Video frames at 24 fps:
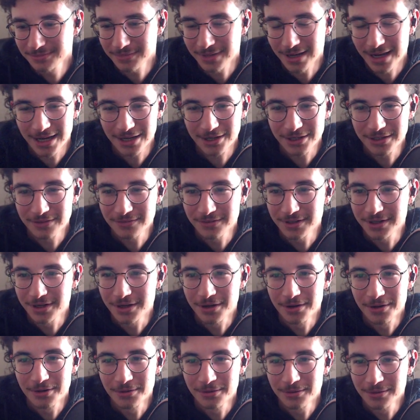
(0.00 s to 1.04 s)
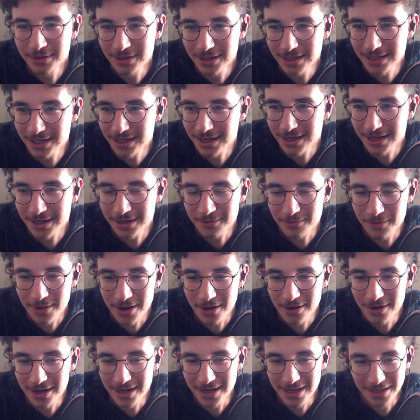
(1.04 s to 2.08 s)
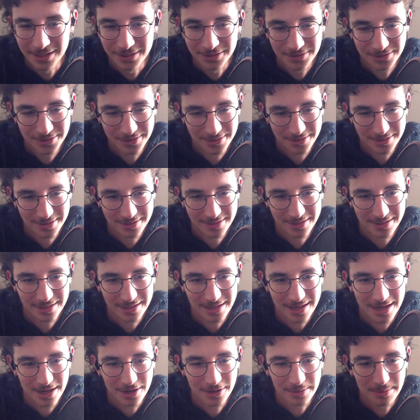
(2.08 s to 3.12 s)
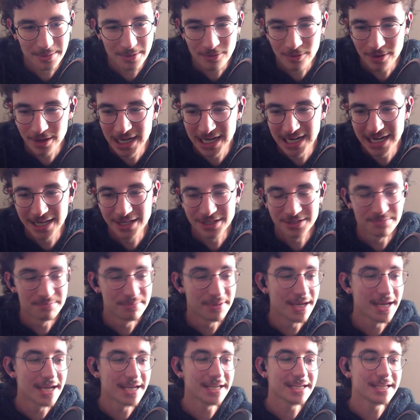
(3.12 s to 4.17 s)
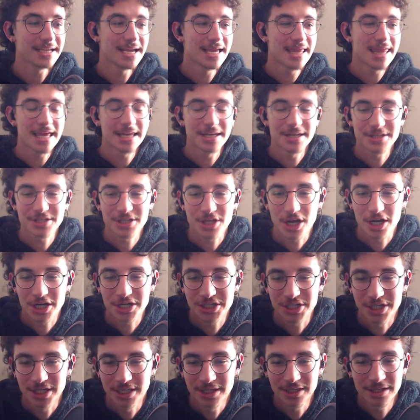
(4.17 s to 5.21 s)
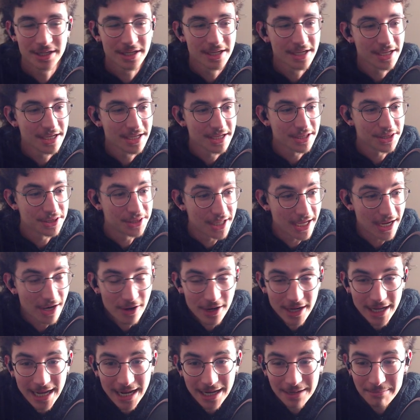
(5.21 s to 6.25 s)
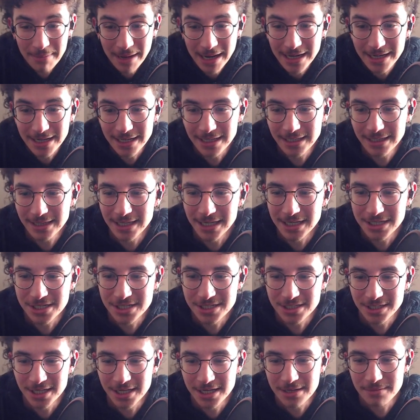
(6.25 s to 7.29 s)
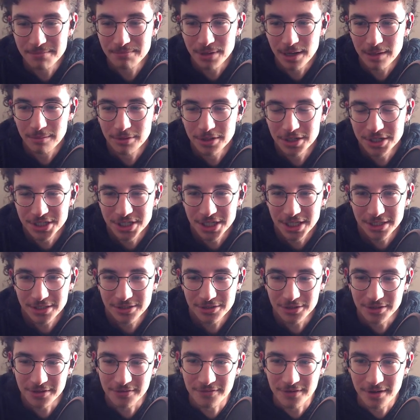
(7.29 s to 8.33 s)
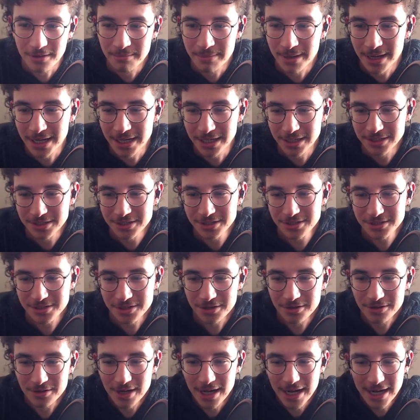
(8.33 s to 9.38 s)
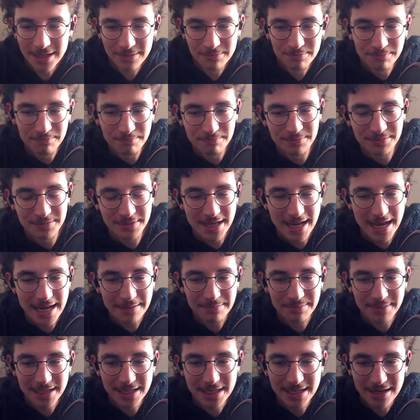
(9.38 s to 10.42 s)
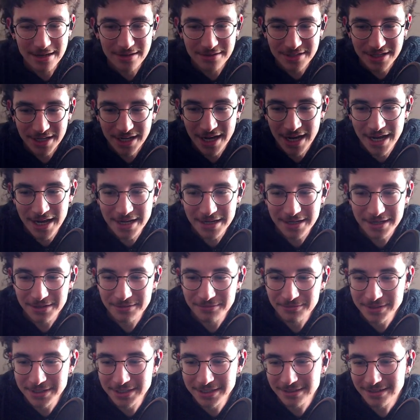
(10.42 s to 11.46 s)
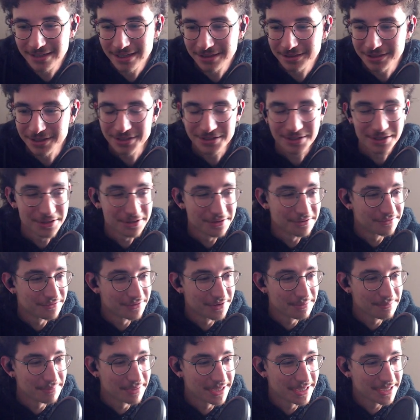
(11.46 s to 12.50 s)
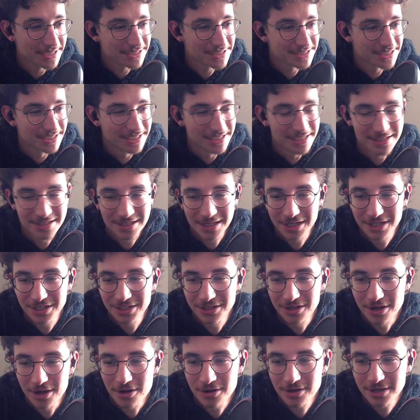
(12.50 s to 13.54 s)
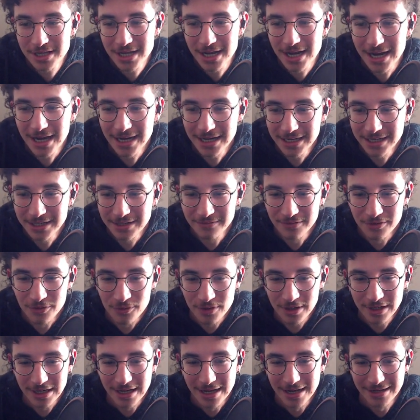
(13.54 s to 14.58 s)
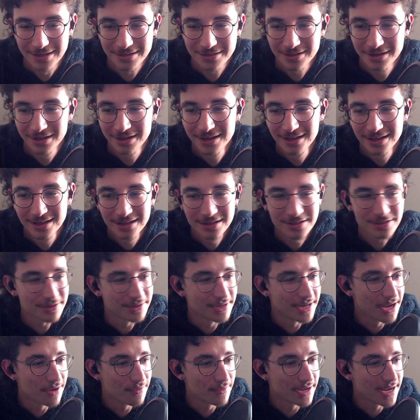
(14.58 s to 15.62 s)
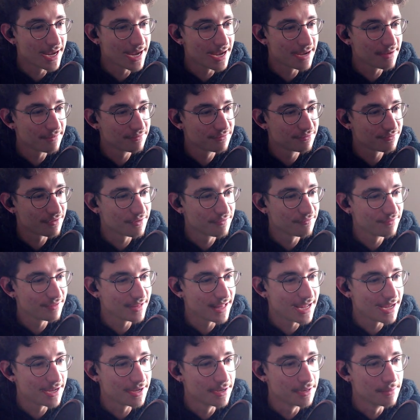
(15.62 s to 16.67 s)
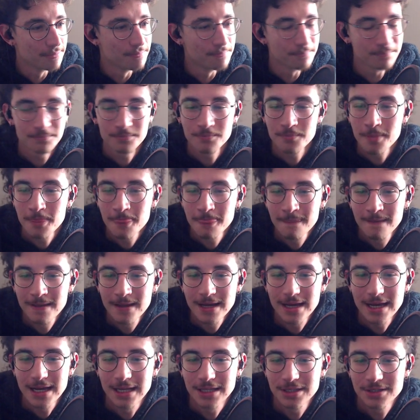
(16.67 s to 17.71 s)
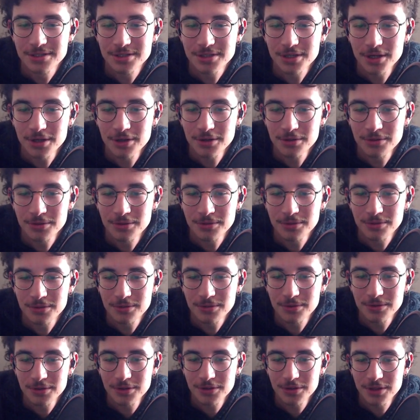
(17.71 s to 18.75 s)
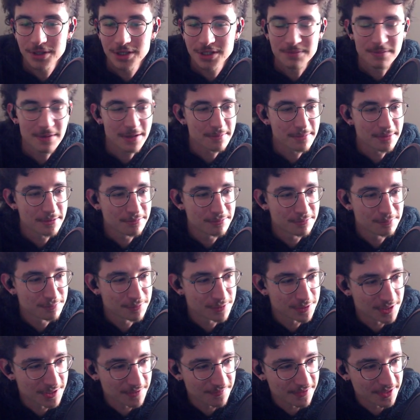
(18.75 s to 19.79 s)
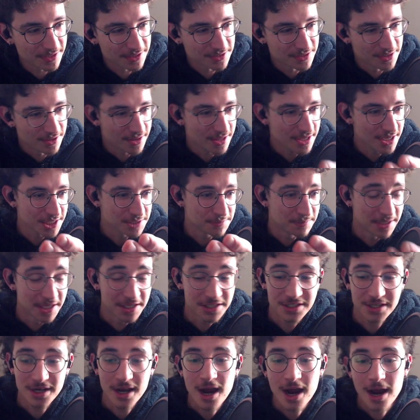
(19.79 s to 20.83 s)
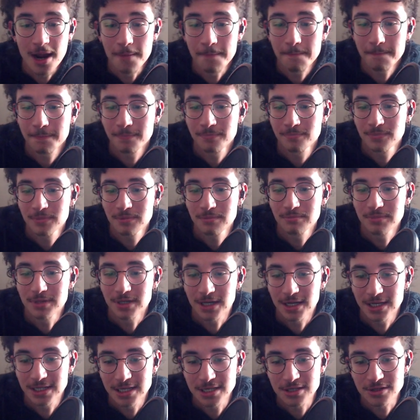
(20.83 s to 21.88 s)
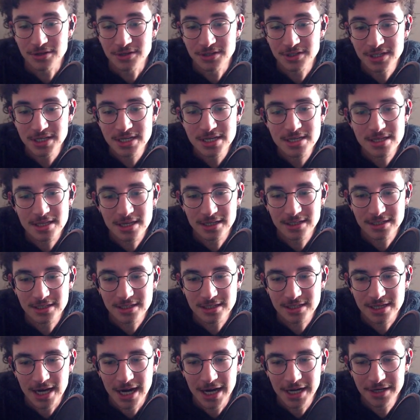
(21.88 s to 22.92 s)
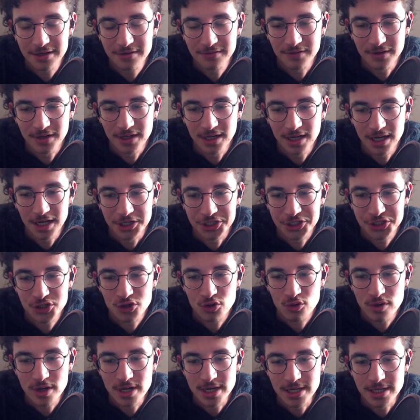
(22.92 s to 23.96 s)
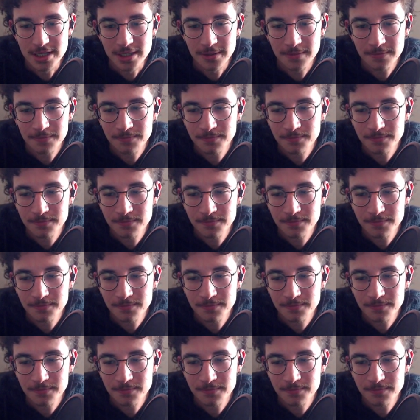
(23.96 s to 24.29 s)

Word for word: I don't even know uh where it is. I don't even know where it is, but in that discussion, they already had made it. They just didn't publish it to the front page. So I typed in. I was like, hey, can we get this on the front page? And he said, oh yeah, I didn't even realize. So now we have from FlatHub. And so this may be specific to this, but it's not. Because as you see, this is kind of a, a tree.